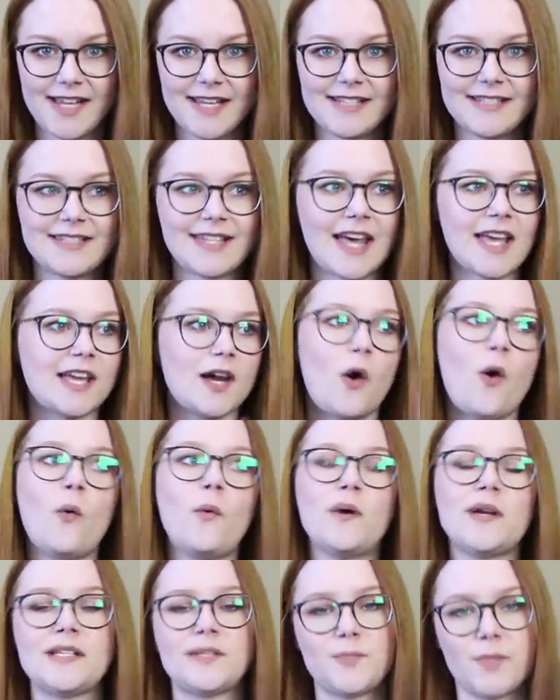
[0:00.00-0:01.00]
It's like
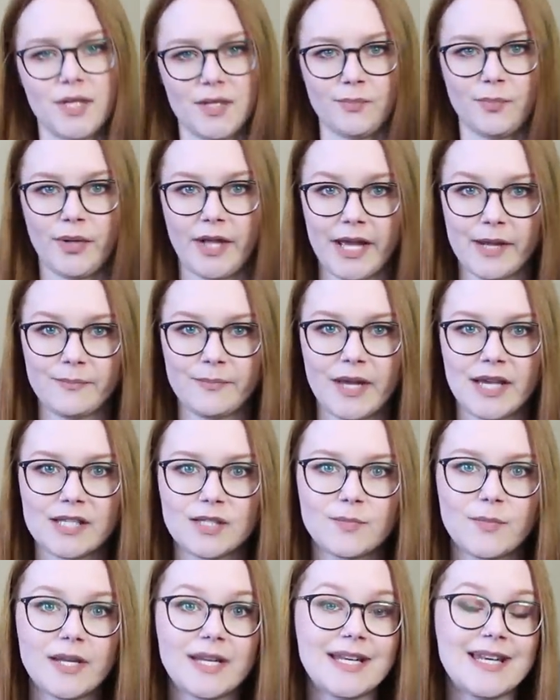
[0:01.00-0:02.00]
always been
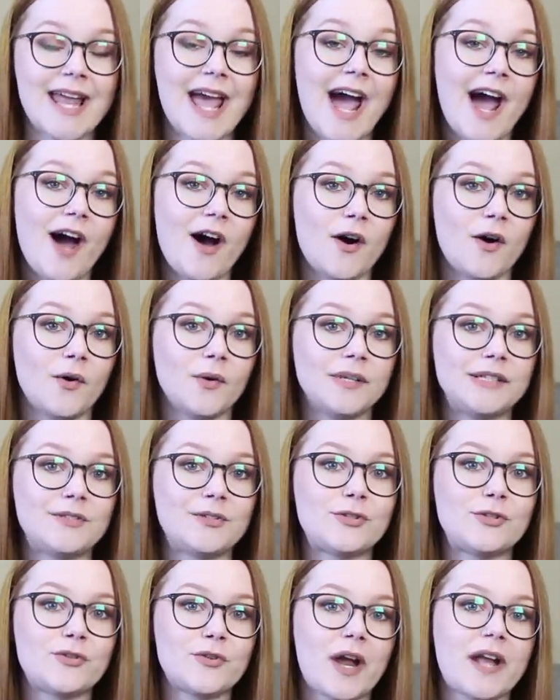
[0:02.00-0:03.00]
plant-based, but now
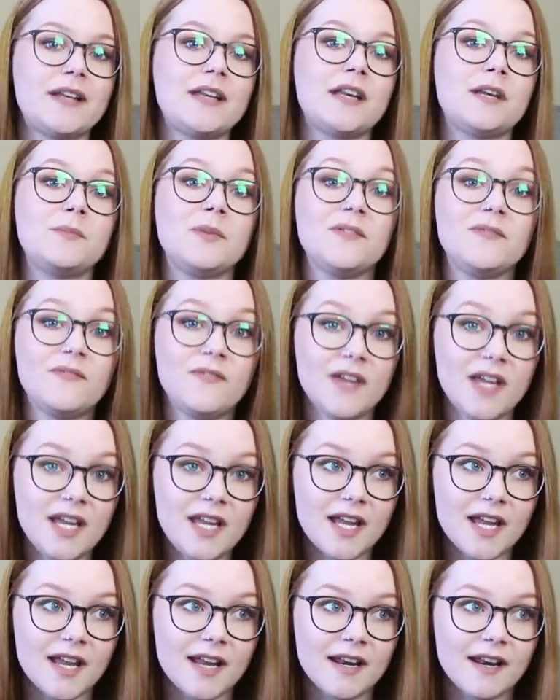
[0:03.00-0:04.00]
it's trendy to be
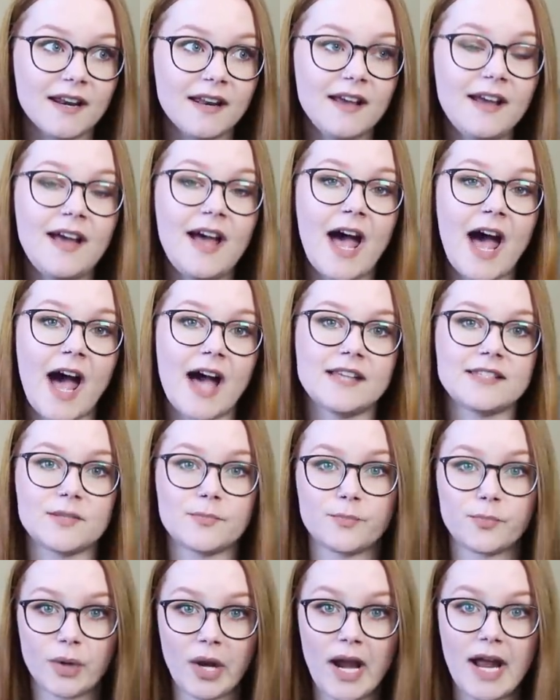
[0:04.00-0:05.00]
vegan as a
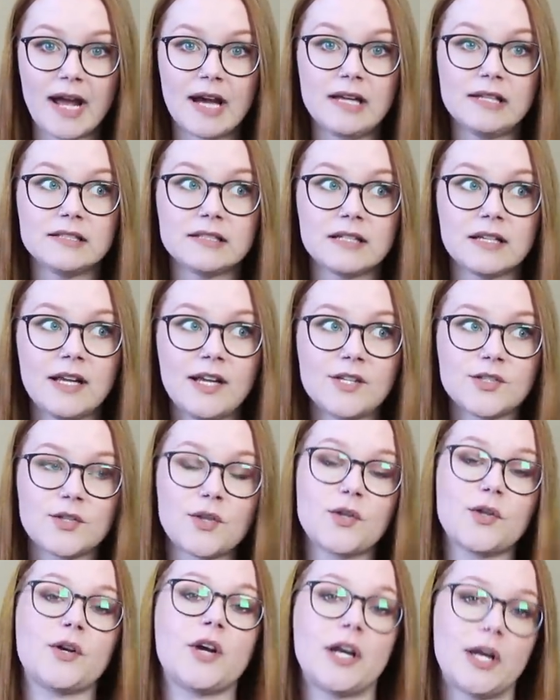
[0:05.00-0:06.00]
brand,
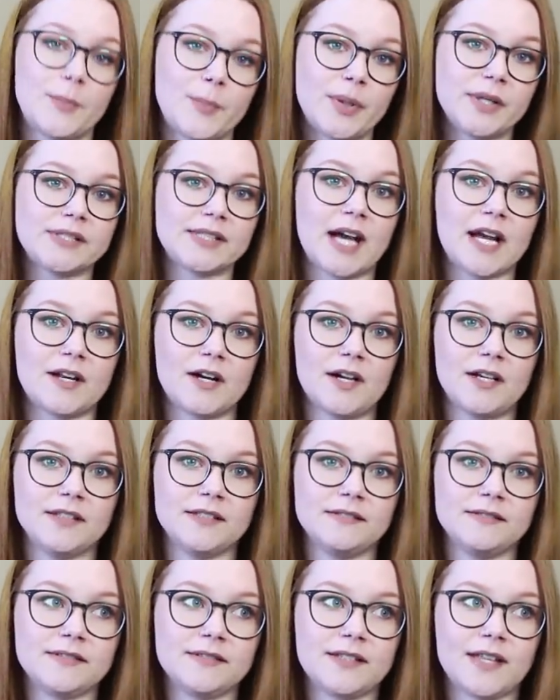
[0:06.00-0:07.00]
so they're gonna put that
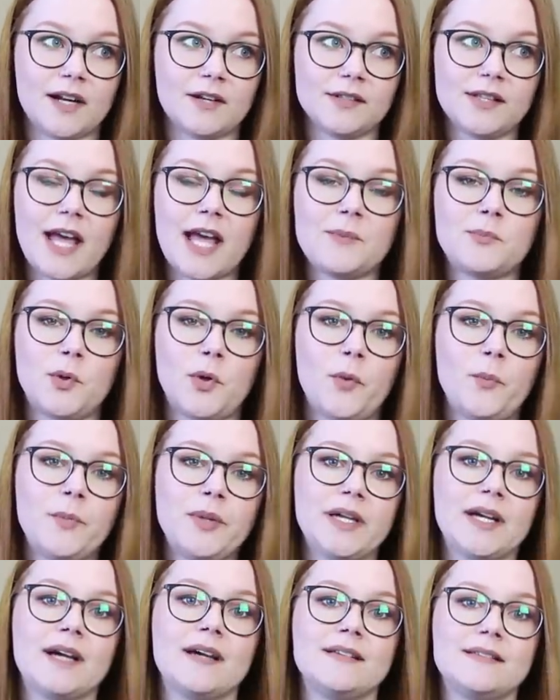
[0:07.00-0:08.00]
on their label
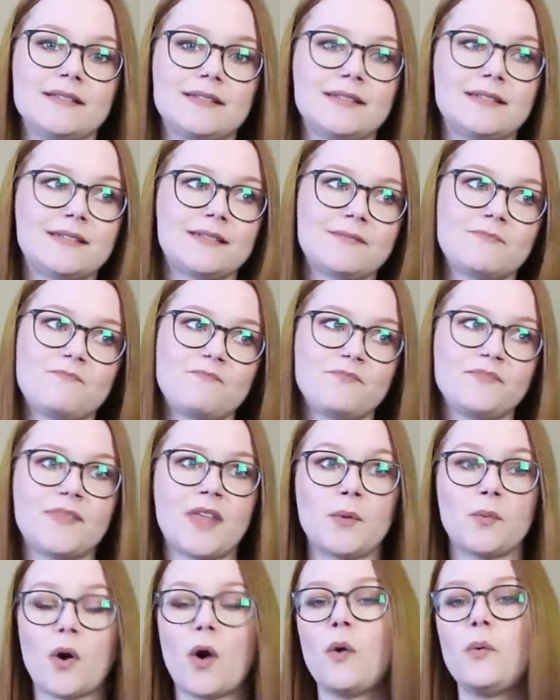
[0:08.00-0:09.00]
because
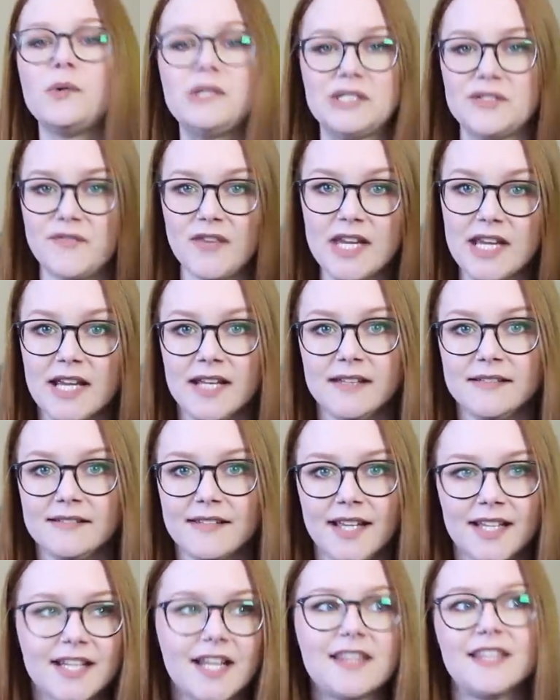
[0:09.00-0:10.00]
they were always vegan,
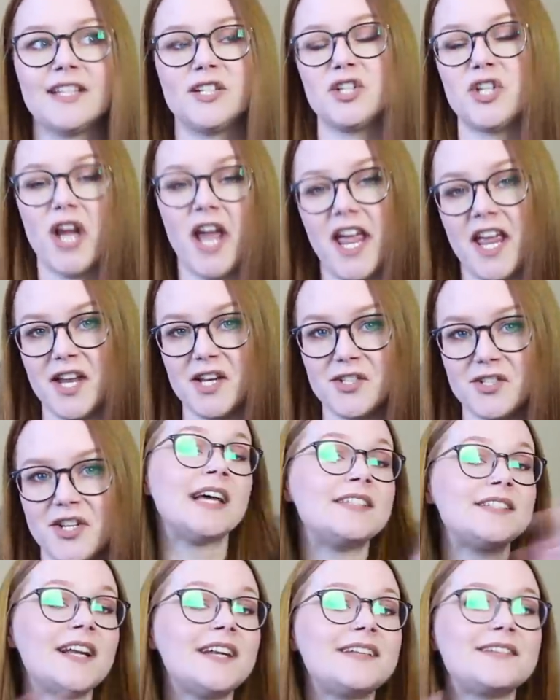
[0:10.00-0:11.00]
like nothing changed.
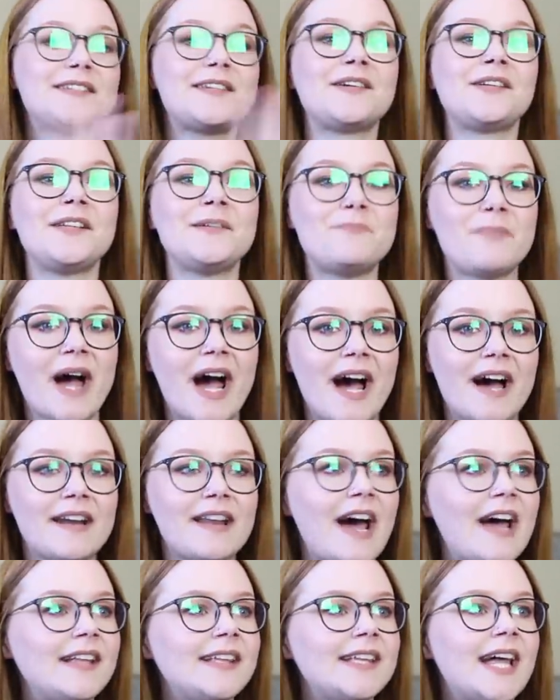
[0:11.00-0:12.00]
It's not necessarily bad.
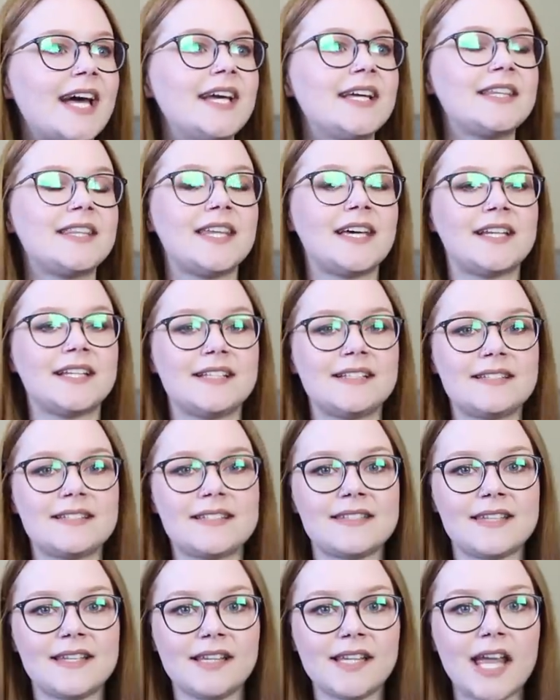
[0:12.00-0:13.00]
I like that
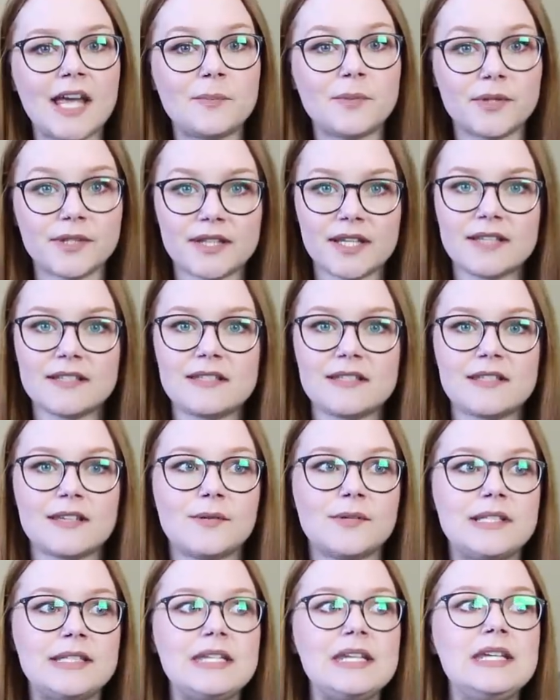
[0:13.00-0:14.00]
it's labeled this
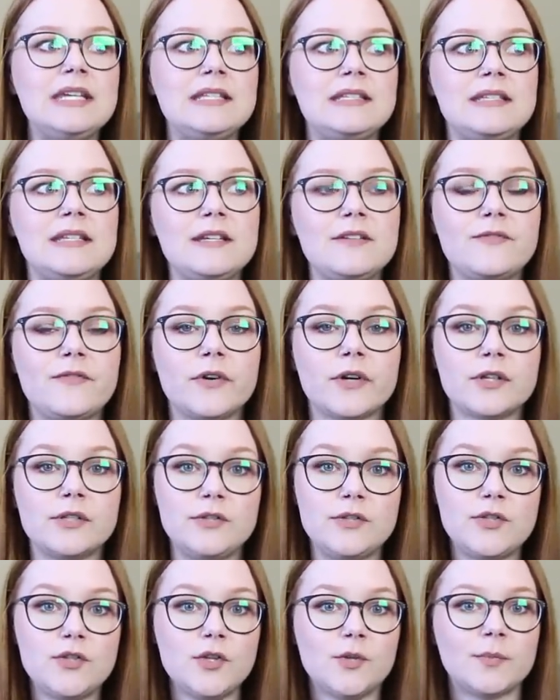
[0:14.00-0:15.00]
so it's easy for
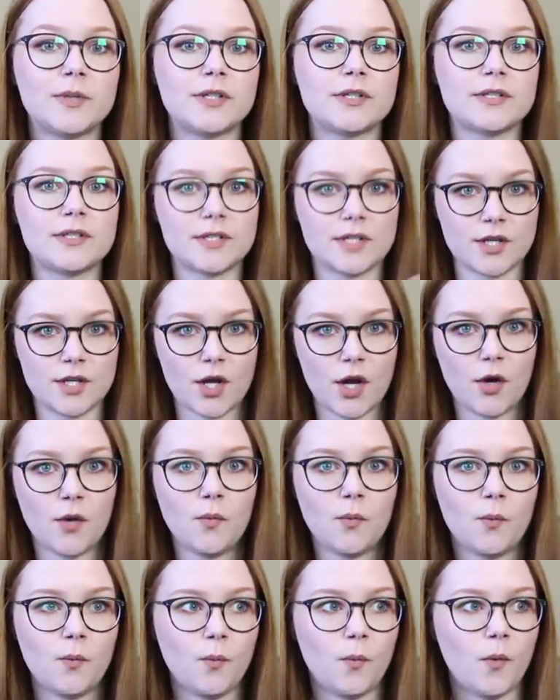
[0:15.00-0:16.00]
consumers to
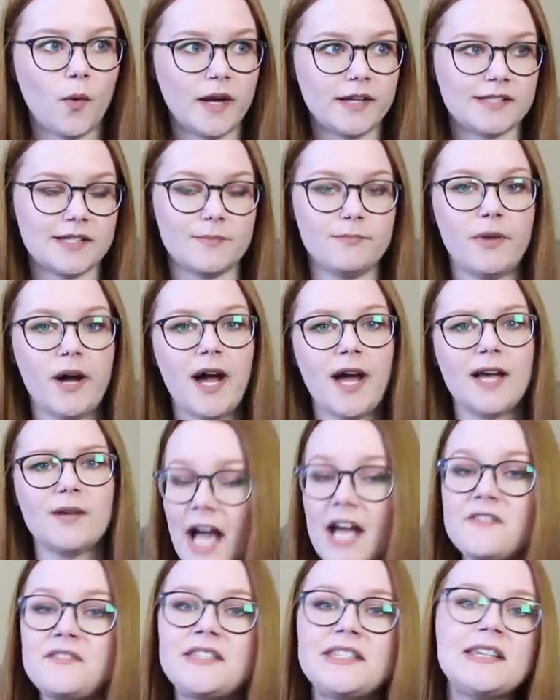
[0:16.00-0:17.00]
know what to buy.
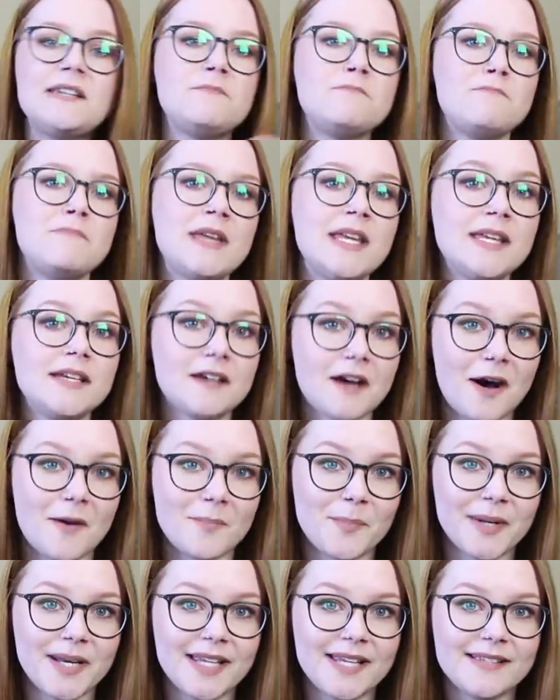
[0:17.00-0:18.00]
I've seen meat
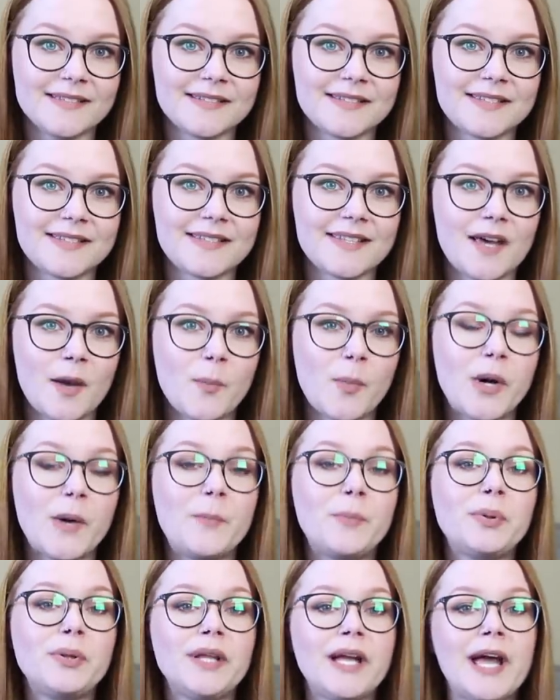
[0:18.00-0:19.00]
companies
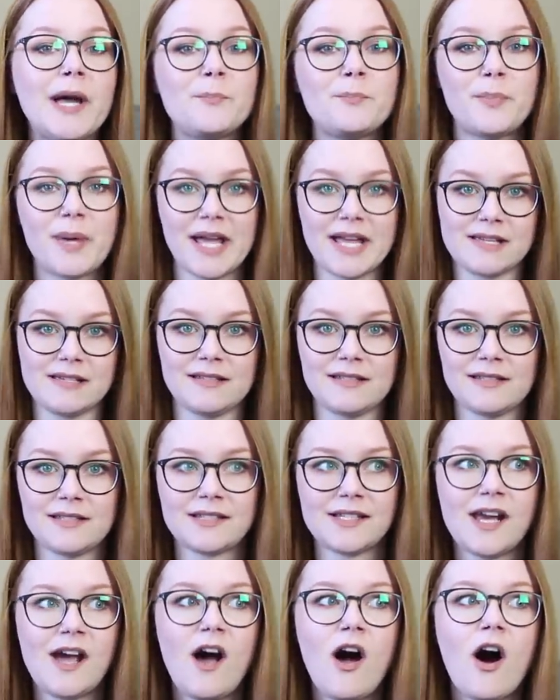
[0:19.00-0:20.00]
put
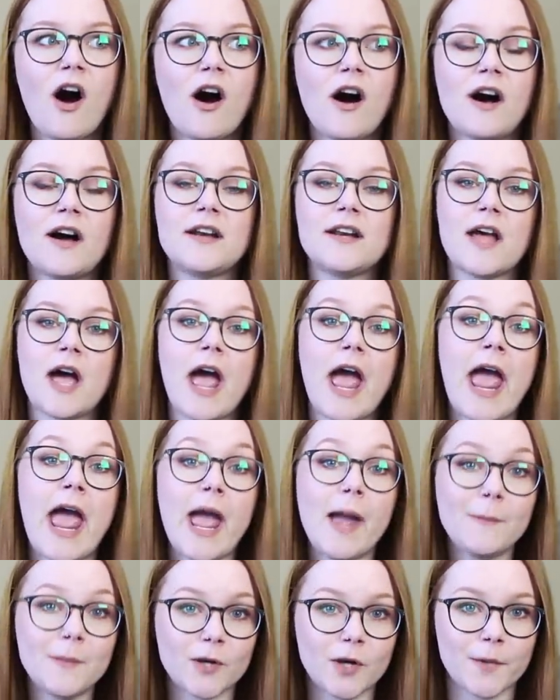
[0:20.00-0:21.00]
plant-based on
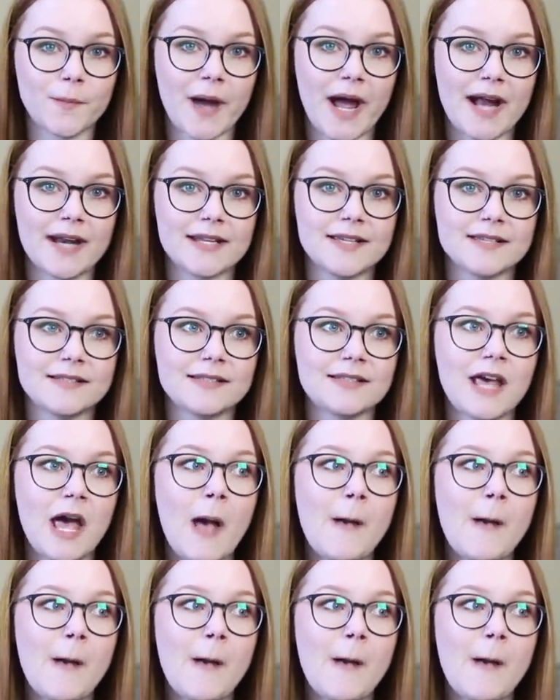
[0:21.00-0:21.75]
hamburger patties